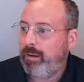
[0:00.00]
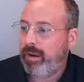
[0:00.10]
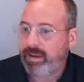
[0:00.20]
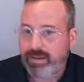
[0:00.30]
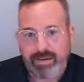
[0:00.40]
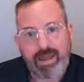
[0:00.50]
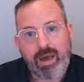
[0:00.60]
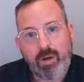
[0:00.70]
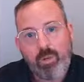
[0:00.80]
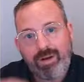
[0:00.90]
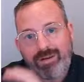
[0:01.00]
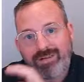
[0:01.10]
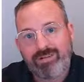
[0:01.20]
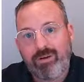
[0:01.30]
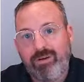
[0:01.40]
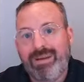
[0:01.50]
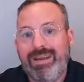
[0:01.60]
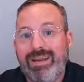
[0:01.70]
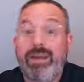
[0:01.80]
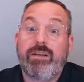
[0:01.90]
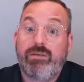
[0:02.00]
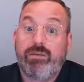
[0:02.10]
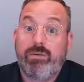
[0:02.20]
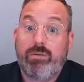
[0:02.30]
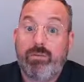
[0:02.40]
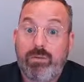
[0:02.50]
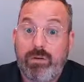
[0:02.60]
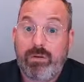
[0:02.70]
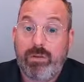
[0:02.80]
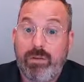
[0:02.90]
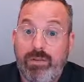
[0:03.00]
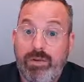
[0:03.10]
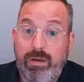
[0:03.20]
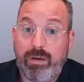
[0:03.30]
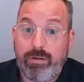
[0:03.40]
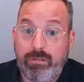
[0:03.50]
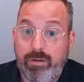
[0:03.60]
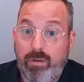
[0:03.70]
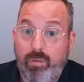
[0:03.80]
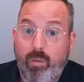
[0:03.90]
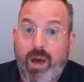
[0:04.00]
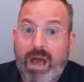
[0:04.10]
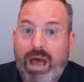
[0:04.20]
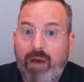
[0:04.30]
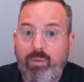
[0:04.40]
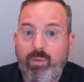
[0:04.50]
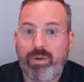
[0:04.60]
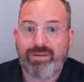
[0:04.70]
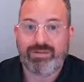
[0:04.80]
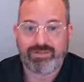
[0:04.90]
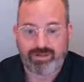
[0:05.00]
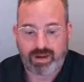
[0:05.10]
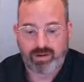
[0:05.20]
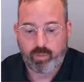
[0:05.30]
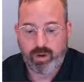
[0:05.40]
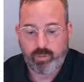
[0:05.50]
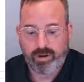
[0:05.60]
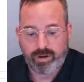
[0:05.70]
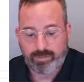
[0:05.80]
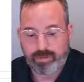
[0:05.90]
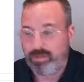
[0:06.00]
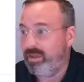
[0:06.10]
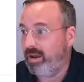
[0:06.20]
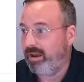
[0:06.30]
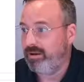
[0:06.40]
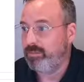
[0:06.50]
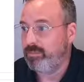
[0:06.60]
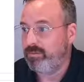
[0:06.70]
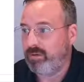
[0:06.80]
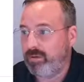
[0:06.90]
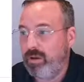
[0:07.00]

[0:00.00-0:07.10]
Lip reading: And now we're going to start getting into the, how are we going to select where we're going to put items and